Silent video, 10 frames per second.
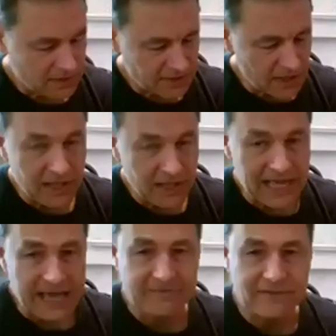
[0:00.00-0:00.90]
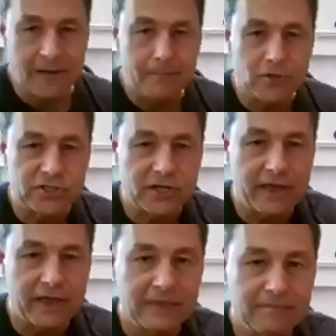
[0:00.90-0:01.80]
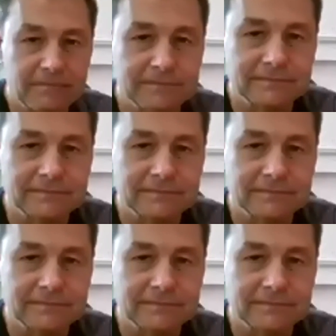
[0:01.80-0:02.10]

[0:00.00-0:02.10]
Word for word: they all have numbers on them.